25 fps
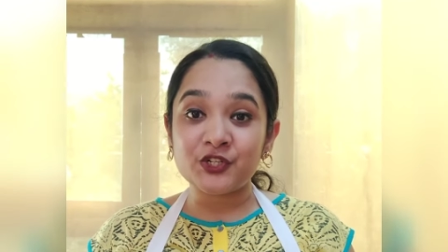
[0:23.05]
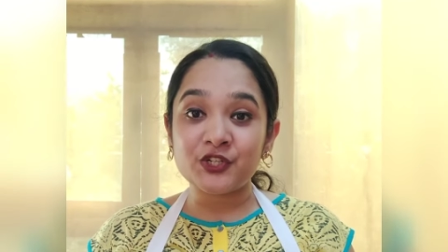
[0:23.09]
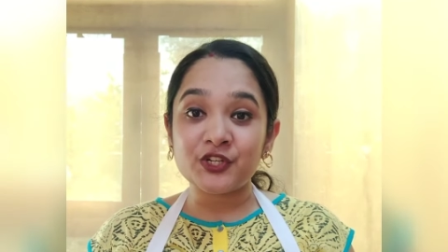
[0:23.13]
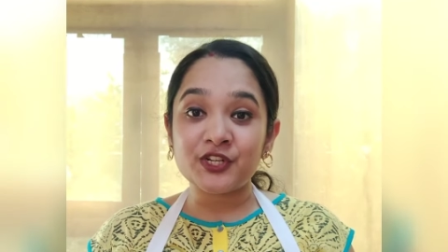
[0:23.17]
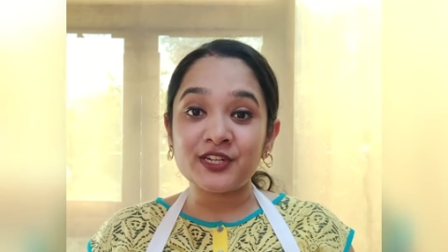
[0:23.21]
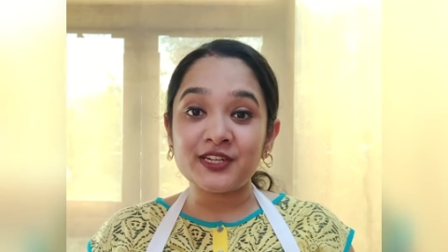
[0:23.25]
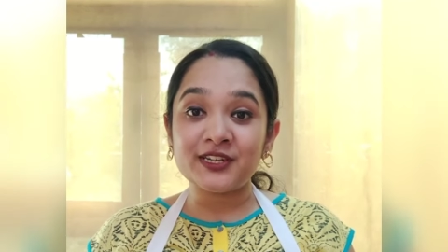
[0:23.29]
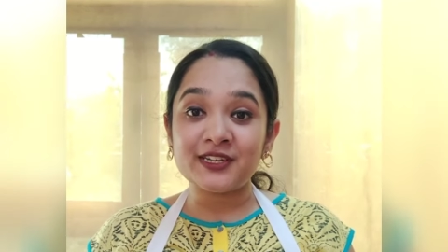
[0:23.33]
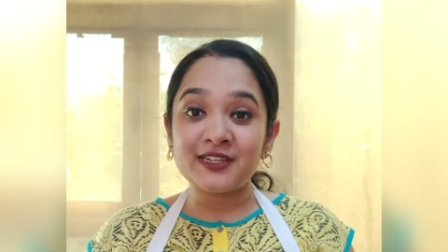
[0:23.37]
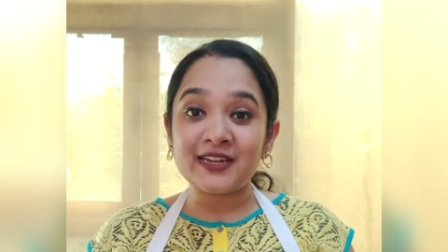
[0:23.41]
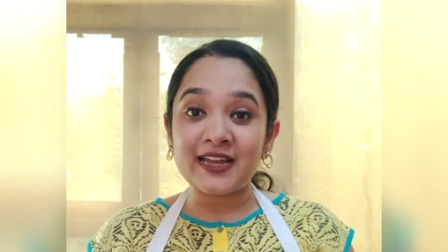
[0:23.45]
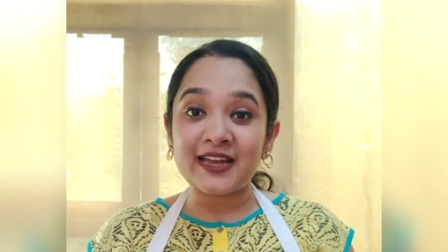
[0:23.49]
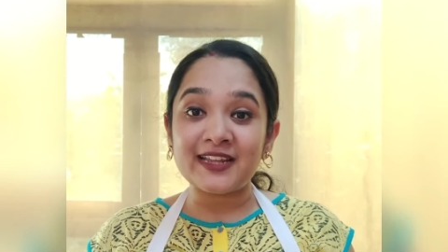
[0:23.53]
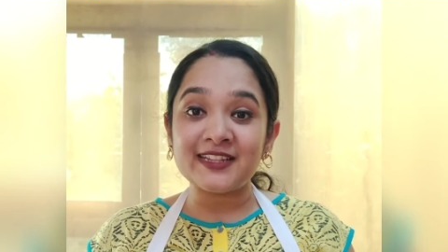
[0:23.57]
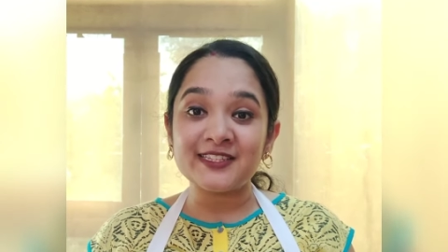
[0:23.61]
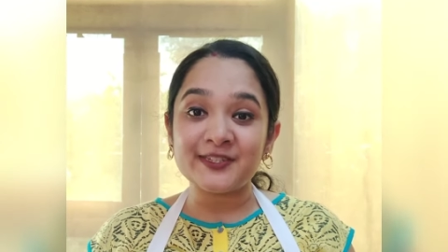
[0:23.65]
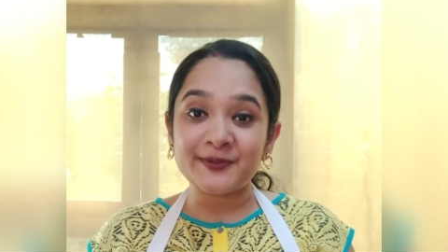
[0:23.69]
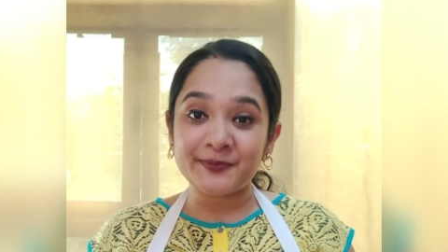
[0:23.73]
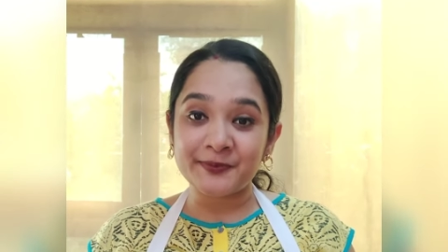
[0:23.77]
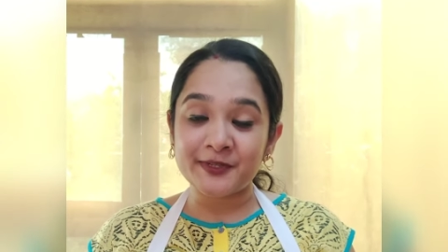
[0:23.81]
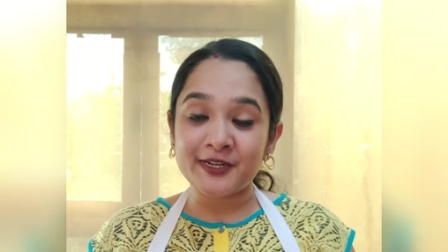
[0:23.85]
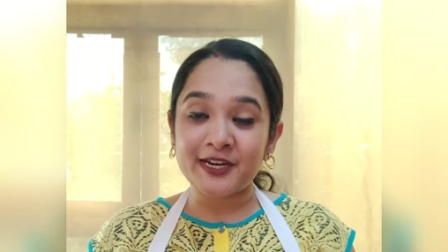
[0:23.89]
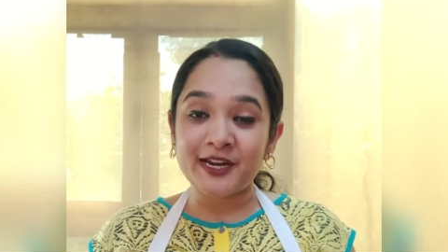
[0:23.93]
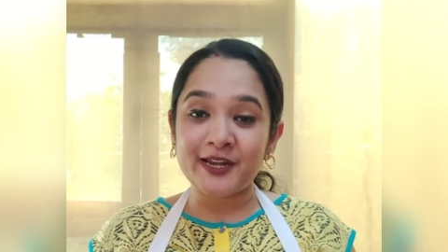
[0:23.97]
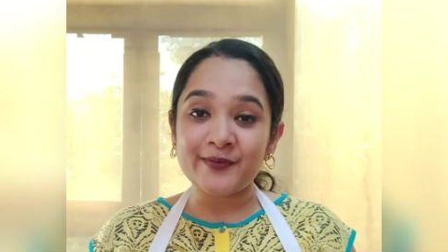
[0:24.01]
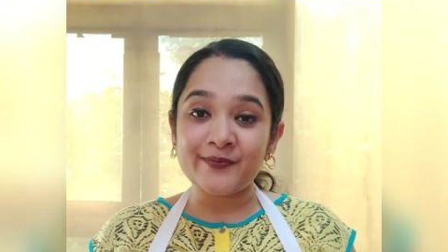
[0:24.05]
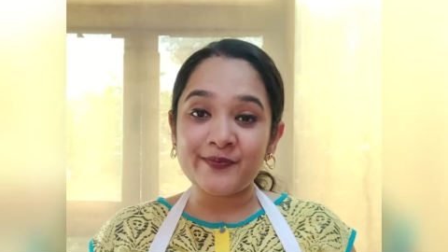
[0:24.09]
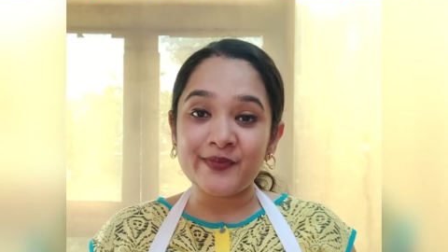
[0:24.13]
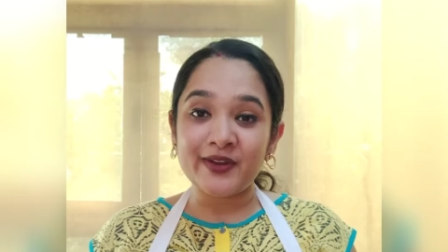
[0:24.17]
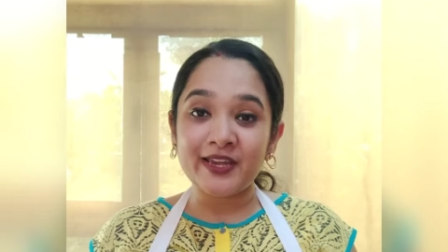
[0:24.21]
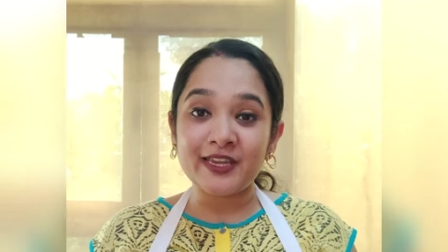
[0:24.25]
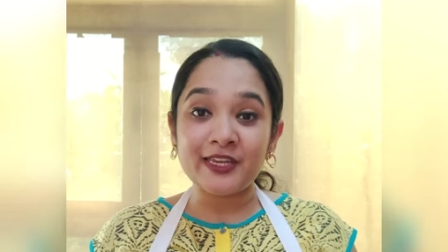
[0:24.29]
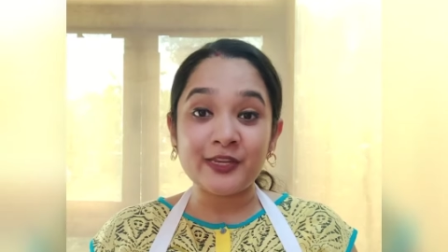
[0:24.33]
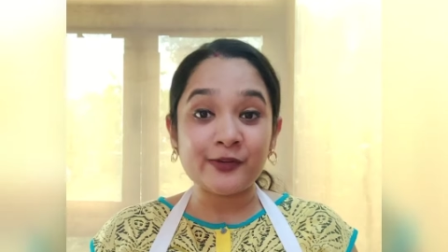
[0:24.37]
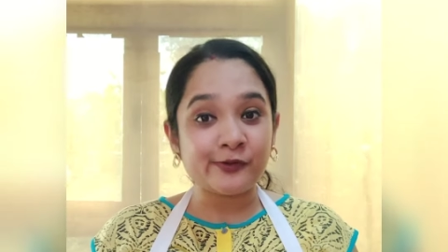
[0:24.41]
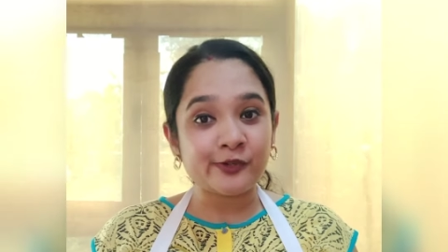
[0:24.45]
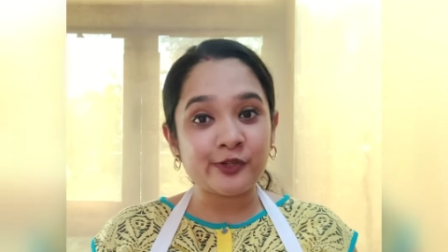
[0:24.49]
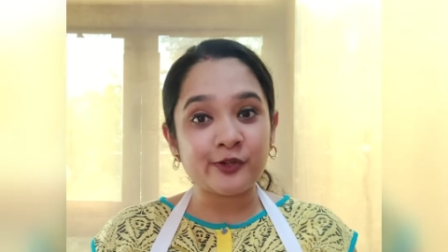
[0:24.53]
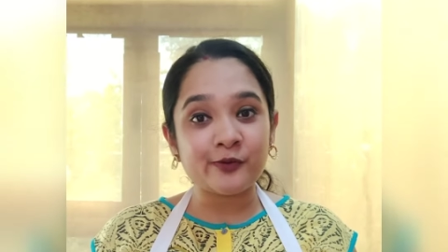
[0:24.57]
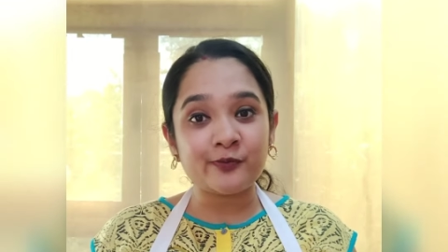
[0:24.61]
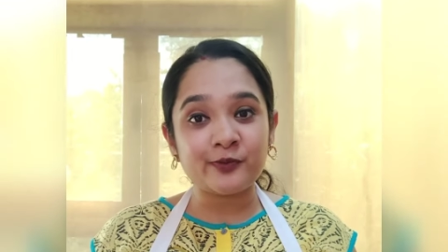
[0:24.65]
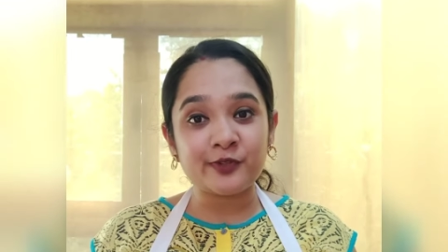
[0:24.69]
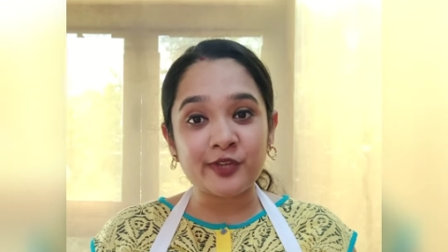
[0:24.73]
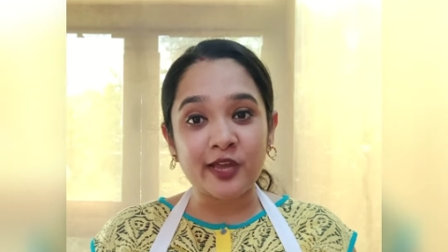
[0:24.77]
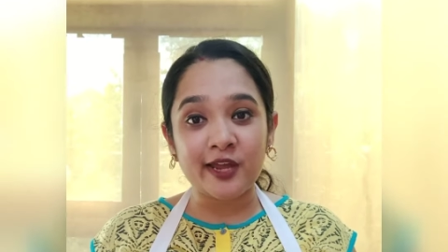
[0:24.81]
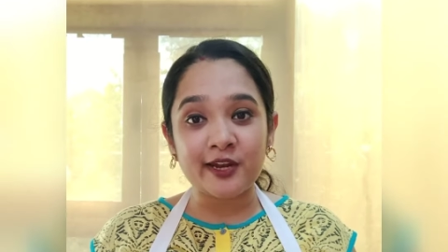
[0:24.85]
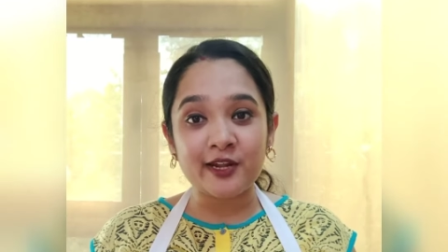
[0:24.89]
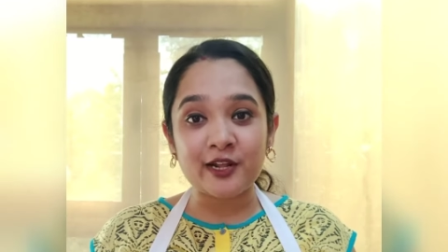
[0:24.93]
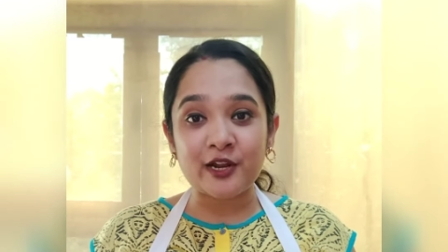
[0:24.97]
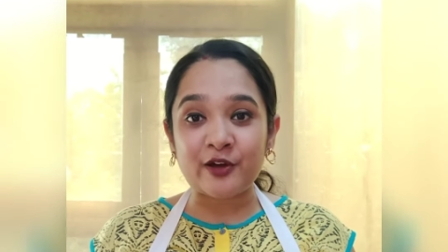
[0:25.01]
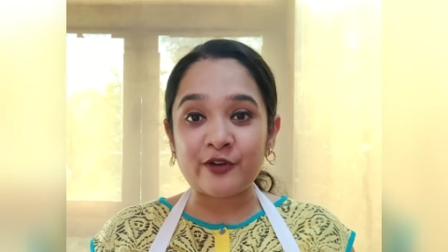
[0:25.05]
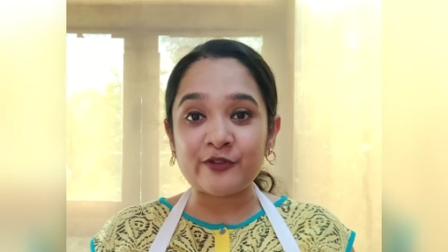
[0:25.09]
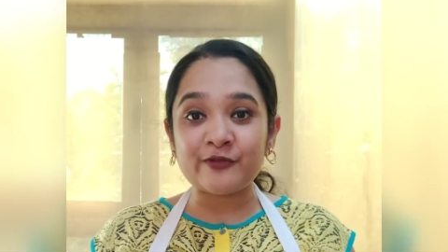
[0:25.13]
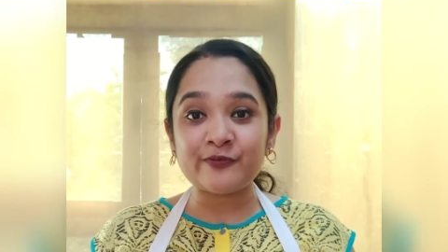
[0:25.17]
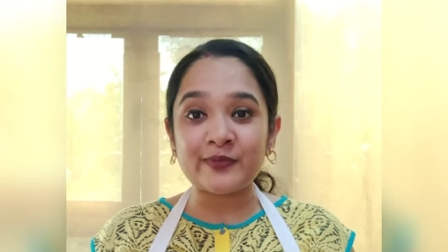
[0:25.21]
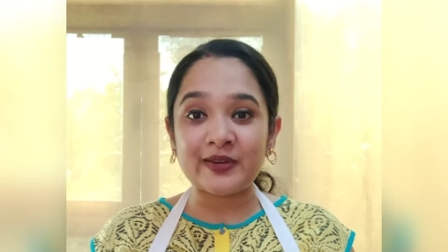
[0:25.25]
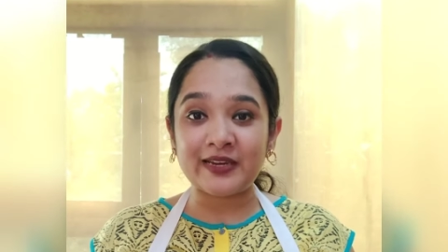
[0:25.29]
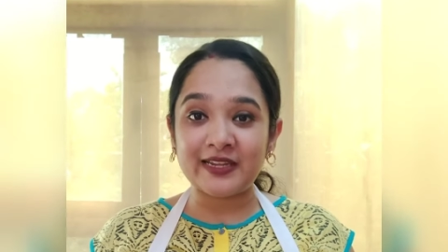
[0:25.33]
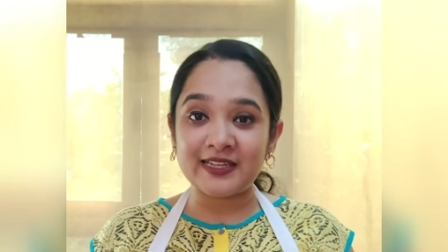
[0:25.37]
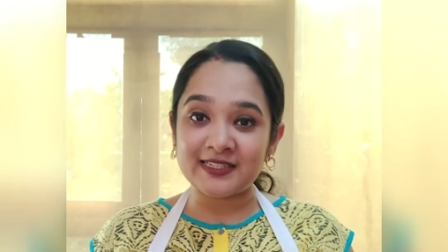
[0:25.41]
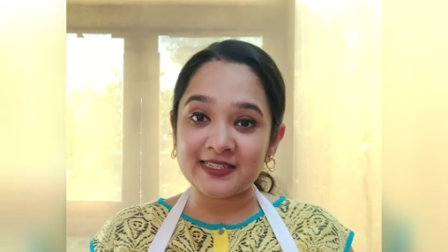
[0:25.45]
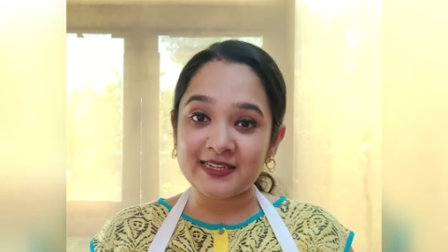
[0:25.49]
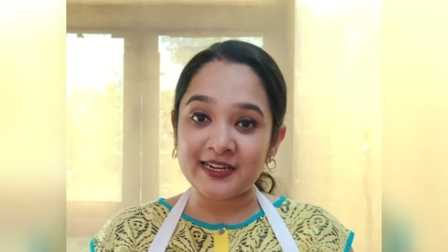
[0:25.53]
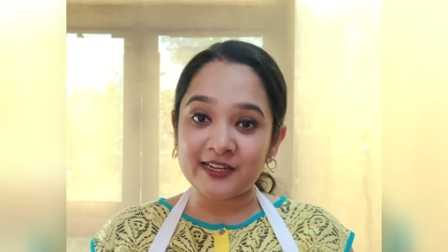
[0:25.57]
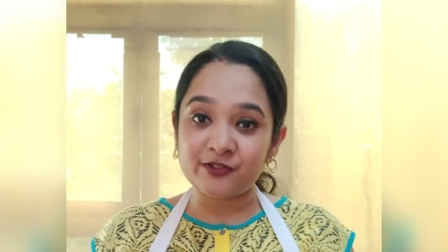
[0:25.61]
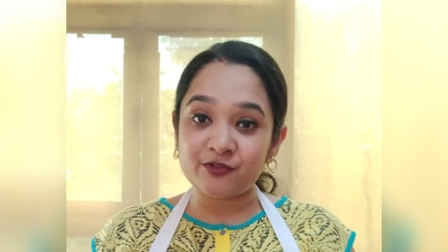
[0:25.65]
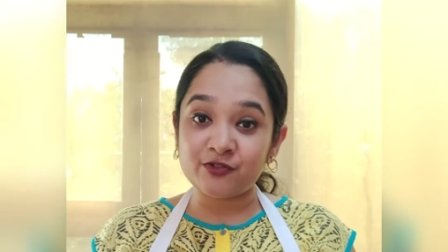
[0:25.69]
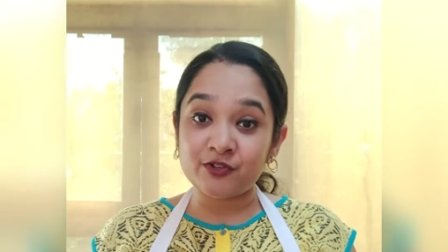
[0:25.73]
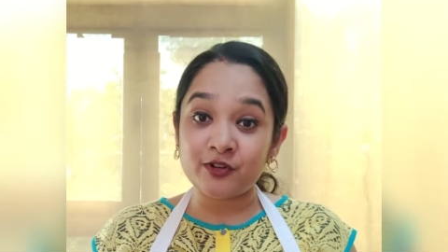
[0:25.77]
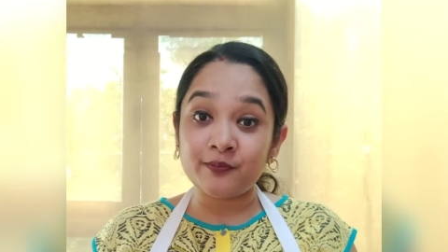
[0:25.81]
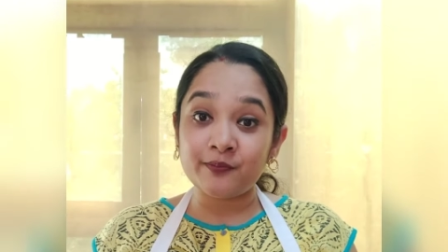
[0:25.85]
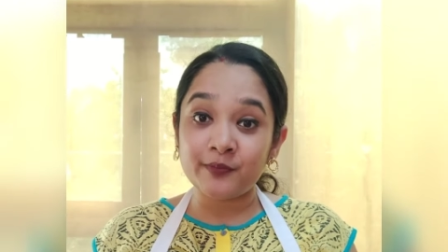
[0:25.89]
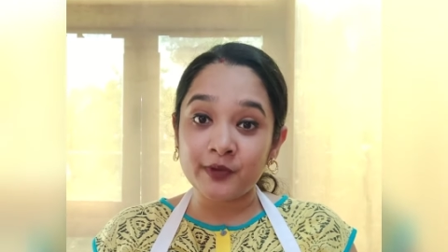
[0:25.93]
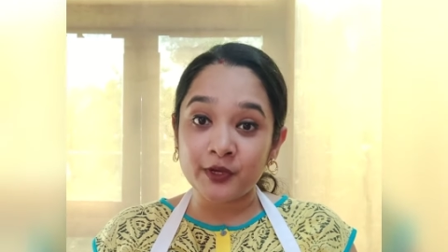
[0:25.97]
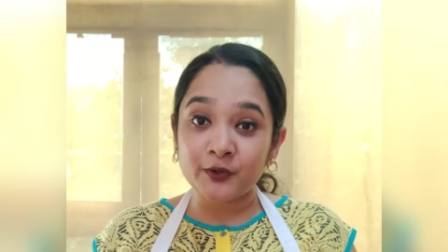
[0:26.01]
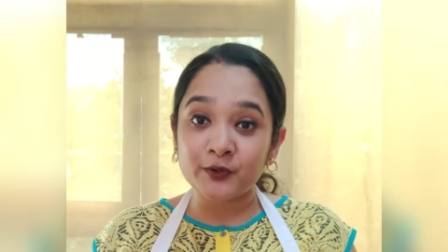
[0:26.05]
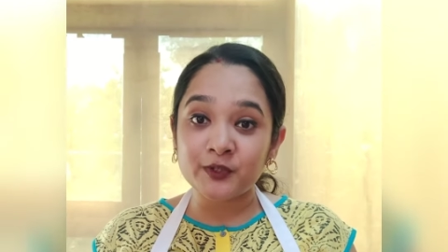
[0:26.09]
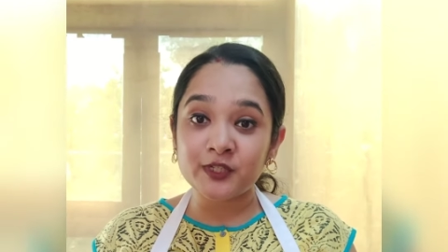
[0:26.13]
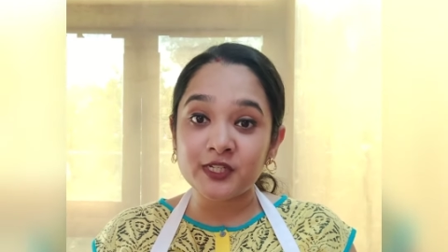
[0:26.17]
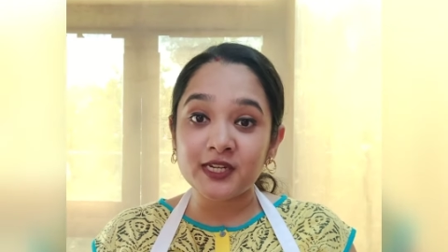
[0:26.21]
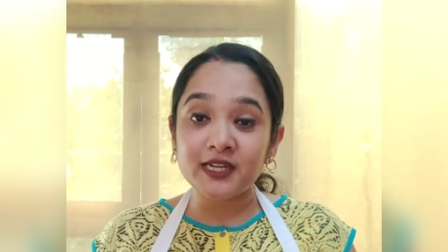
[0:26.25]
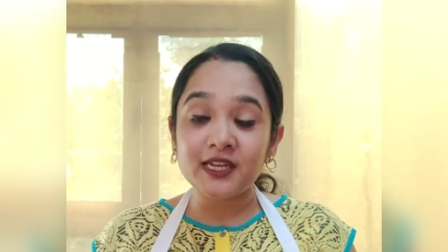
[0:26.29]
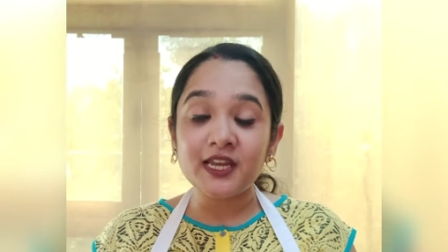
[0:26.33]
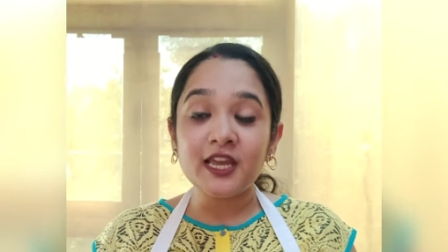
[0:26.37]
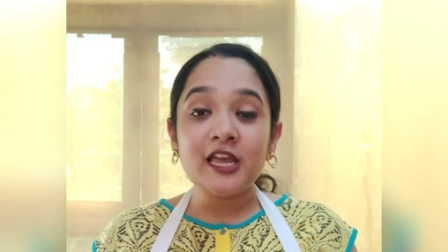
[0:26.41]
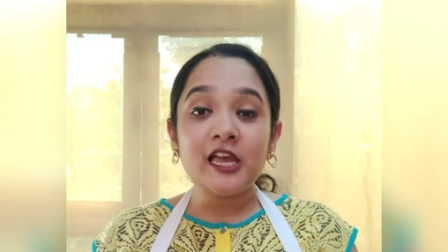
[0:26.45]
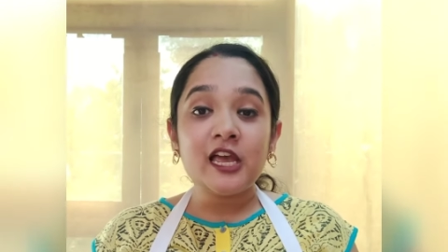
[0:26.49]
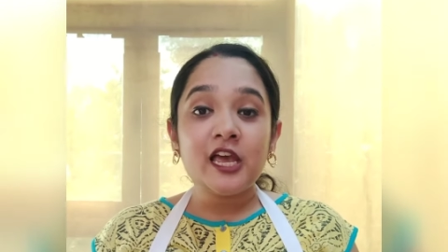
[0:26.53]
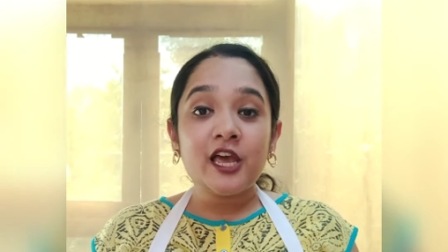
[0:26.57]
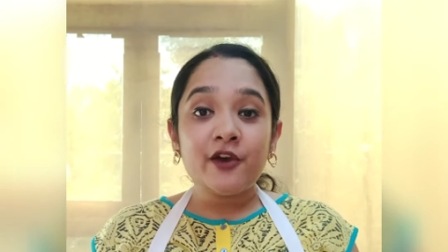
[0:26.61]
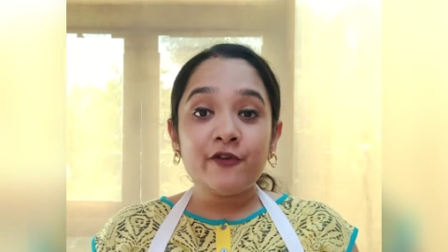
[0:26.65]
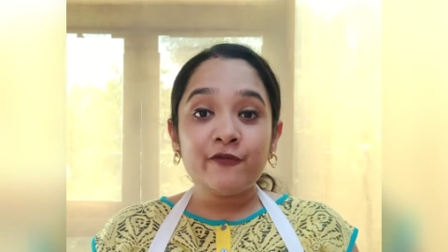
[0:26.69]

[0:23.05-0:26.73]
share and subscribe my YouTube channel of Millies Natural Beauty,